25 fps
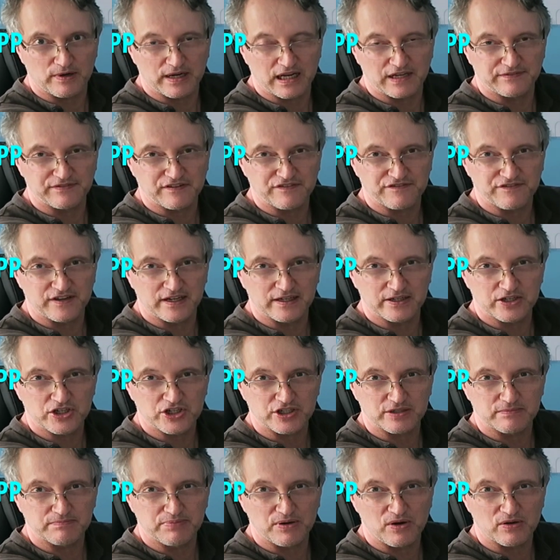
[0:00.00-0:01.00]
whatever
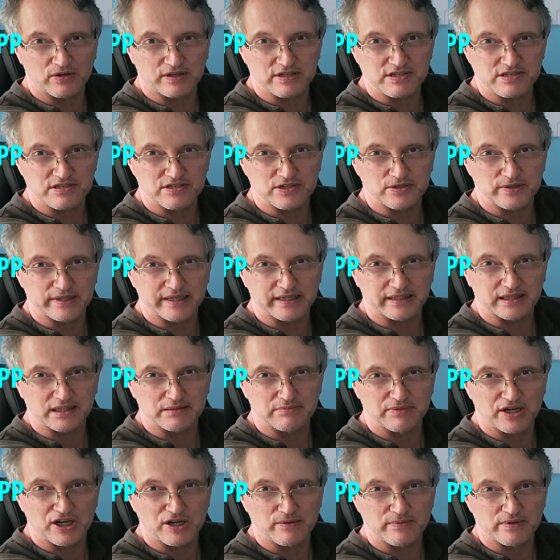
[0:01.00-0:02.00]
function Pock is doing at
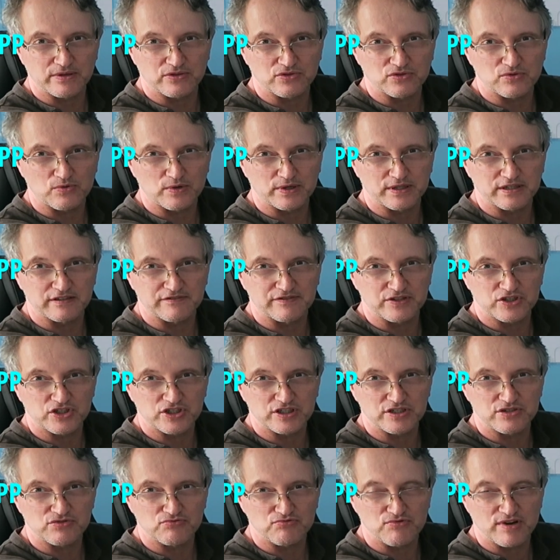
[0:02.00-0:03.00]
the moment or whatever
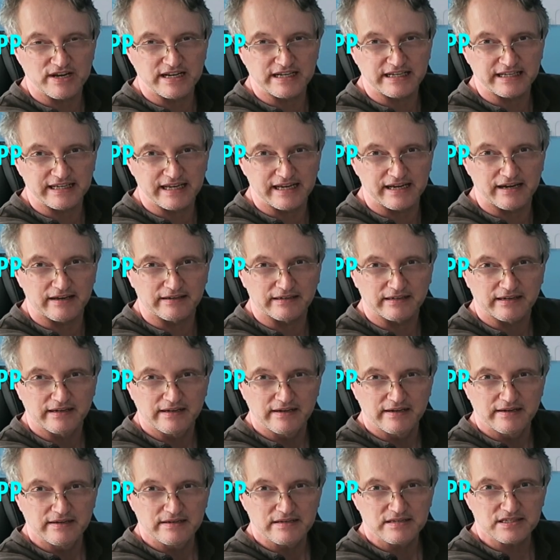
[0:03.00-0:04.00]
she's reading out
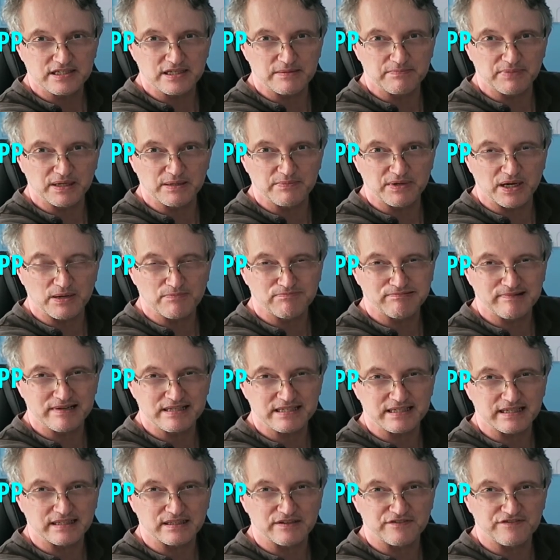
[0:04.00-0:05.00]
simply by
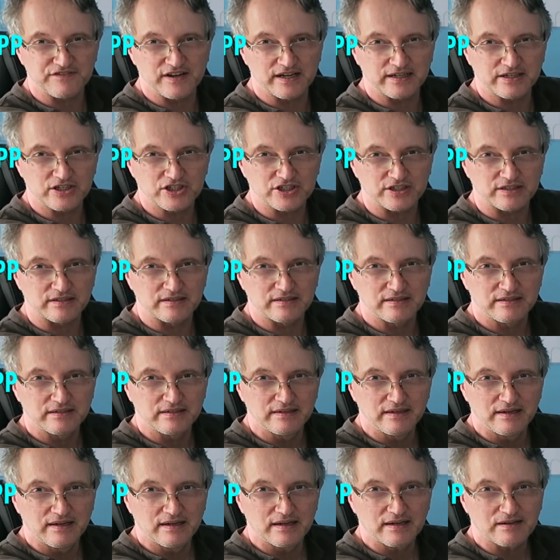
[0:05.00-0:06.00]
pressing the function.
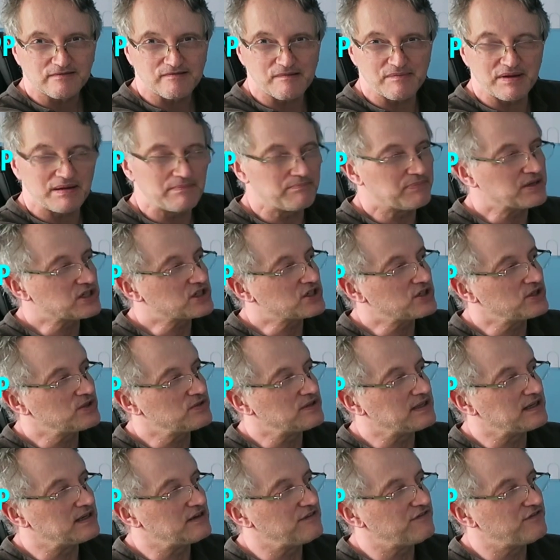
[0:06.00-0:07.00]
Remember
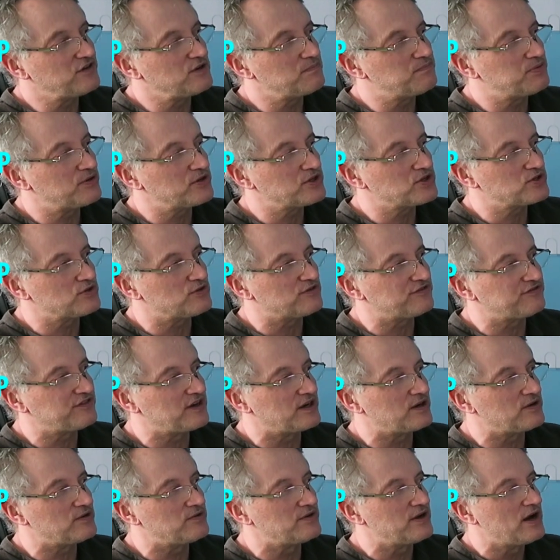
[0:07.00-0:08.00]
too that if you put your
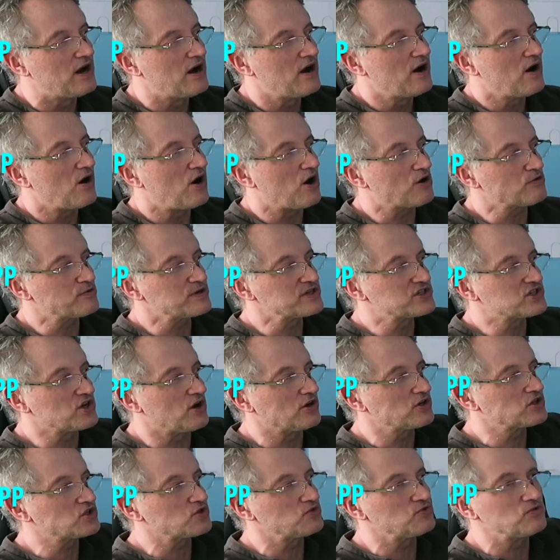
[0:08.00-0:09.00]
phone
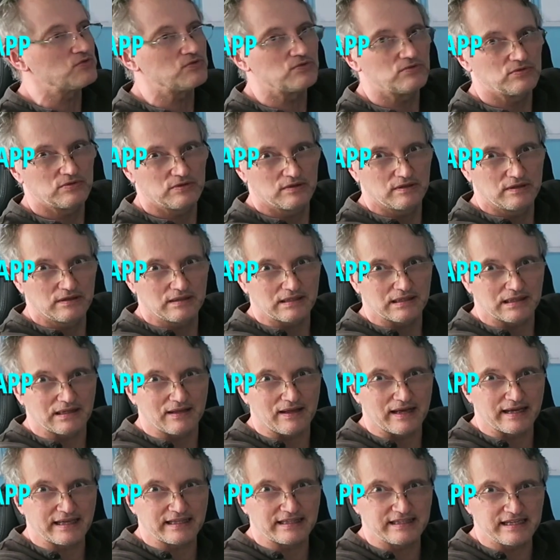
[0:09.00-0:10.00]
horizontal
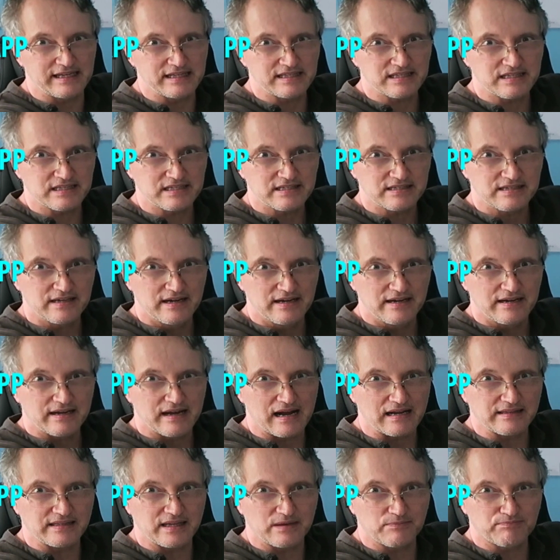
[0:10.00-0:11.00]
like this
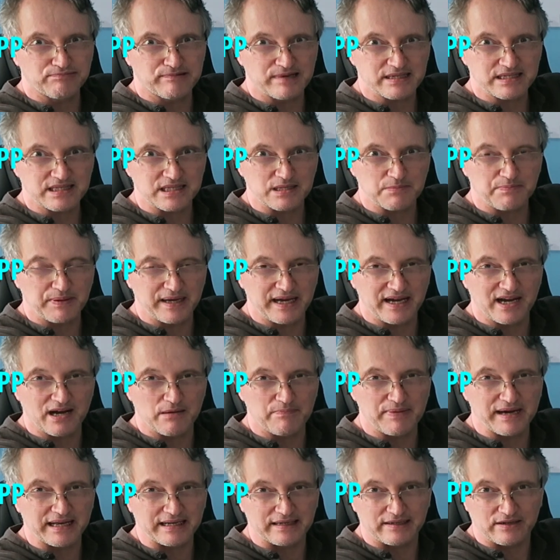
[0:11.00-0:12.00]
and then press the
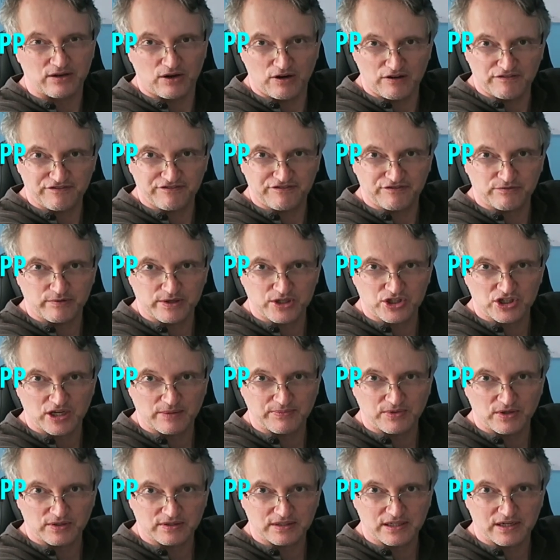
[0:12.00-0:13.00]
power button off, which
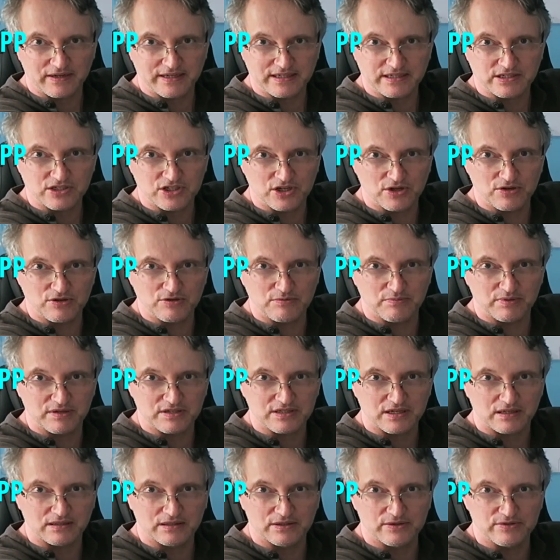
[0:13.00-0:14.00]
I'm not going to do
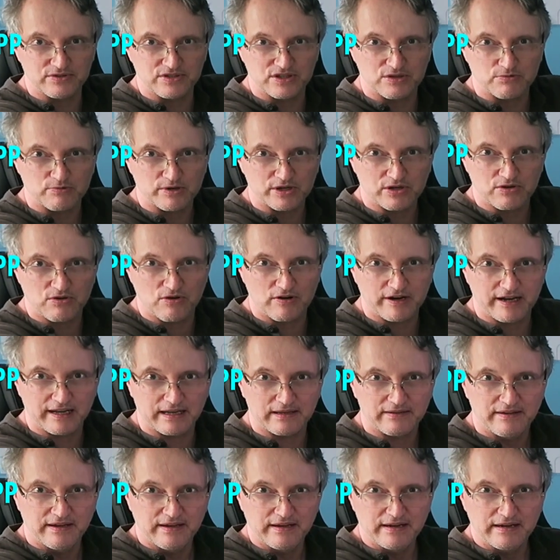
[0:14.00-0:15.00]
because I'll lose the
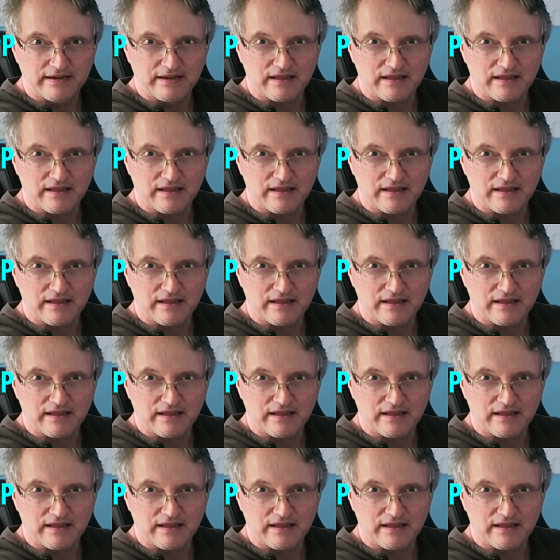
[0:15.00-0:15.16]
recording,